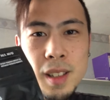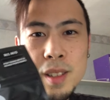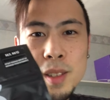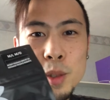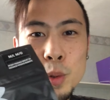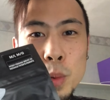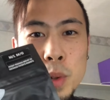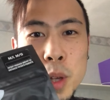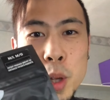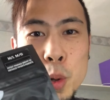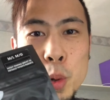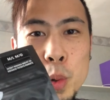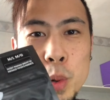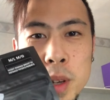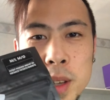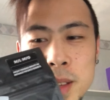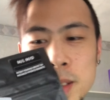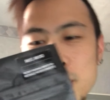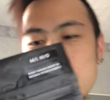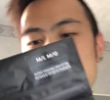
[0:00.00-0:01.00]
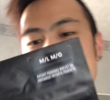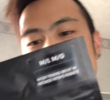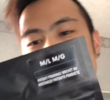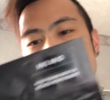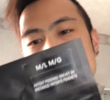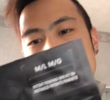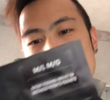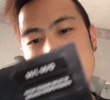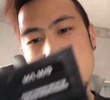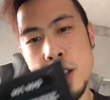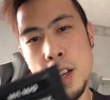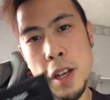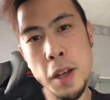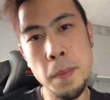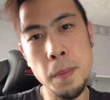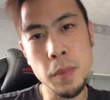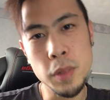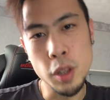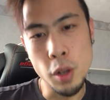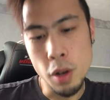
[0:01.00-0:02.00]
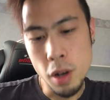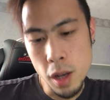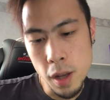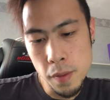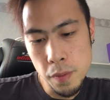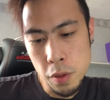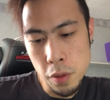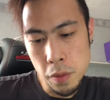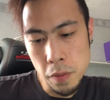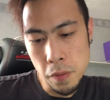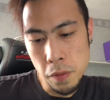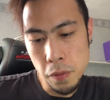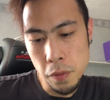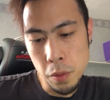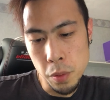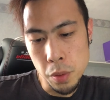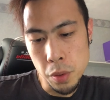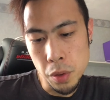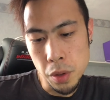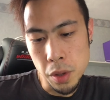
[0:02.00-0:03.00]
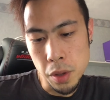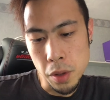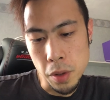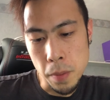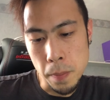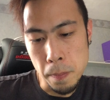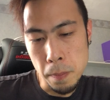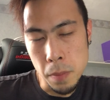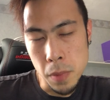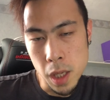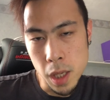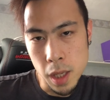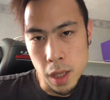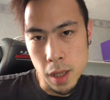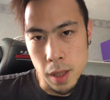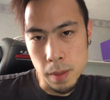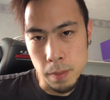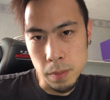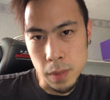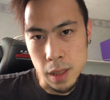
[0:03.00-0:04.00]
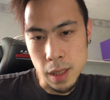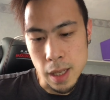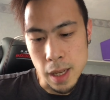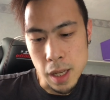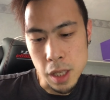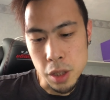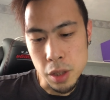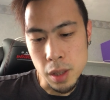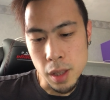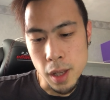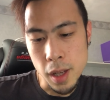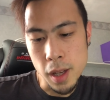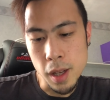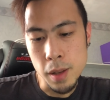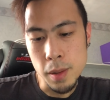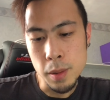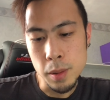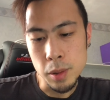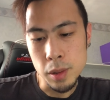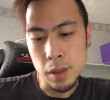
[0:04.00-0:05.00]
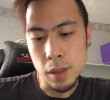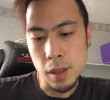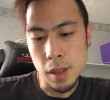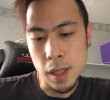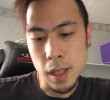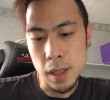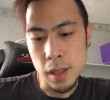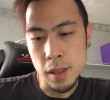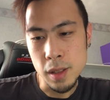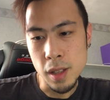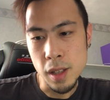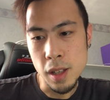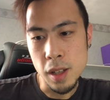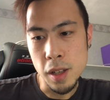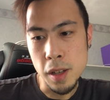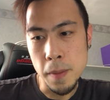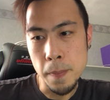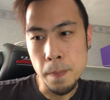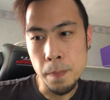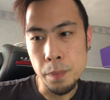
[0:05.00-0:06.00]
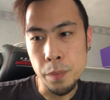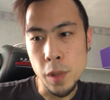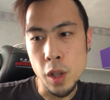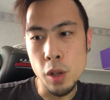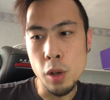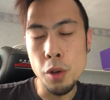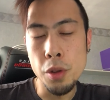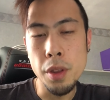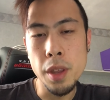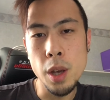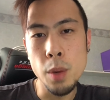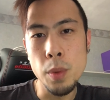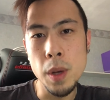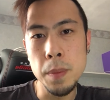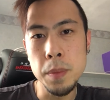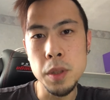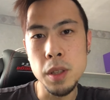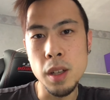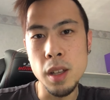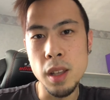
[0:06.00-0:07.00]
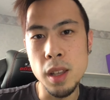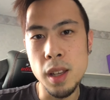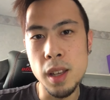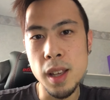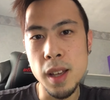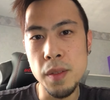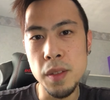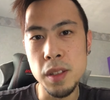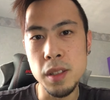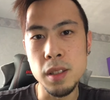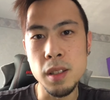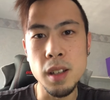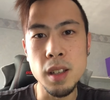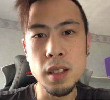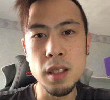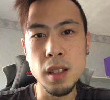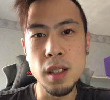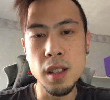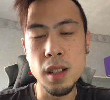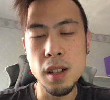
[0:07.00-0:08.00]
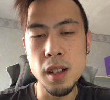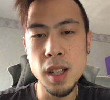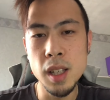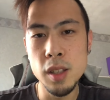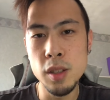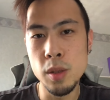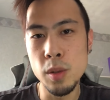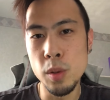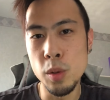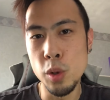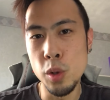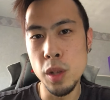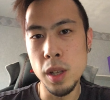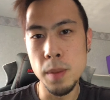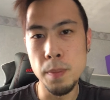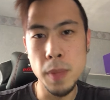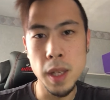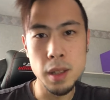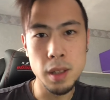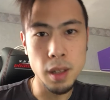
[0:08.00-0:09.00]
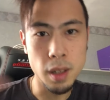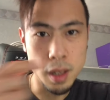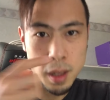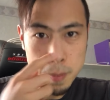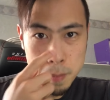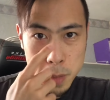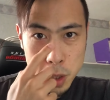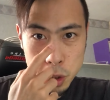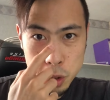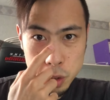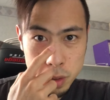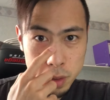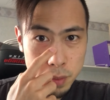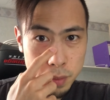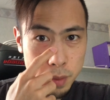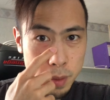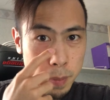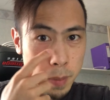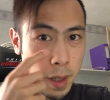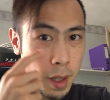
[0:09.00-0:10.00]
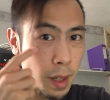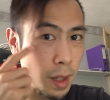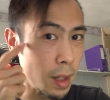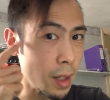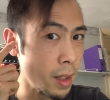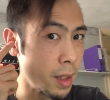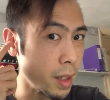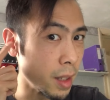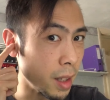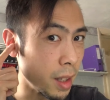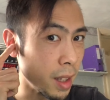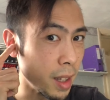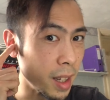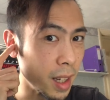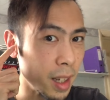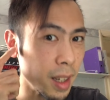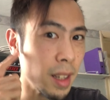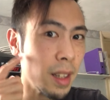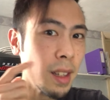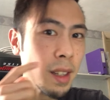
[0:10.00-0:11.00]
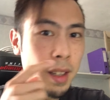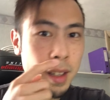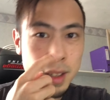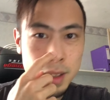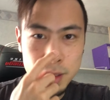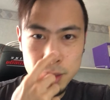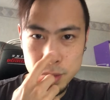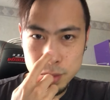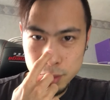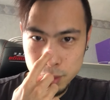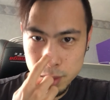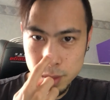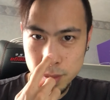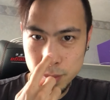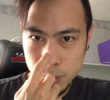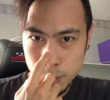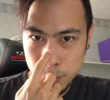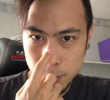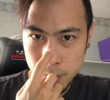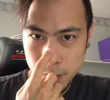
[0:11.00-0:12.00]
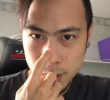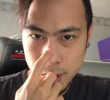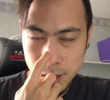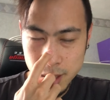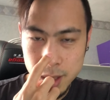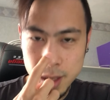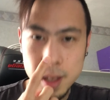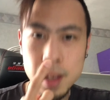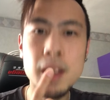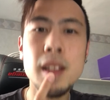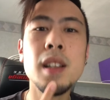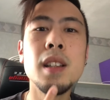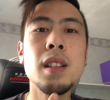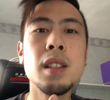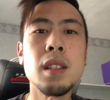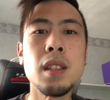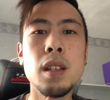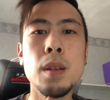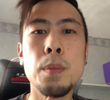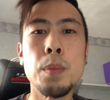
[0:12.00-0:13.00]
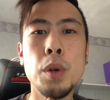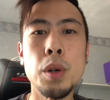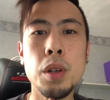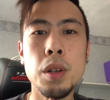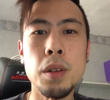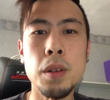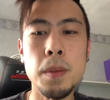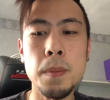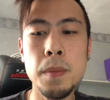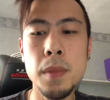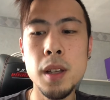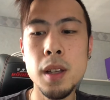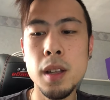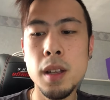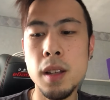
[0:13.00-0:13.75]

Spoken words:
that's what they call it. So I've gone for the medium/L size. On their website they have a sizing guide, so you can basically measure from here to there and then from here to the bottom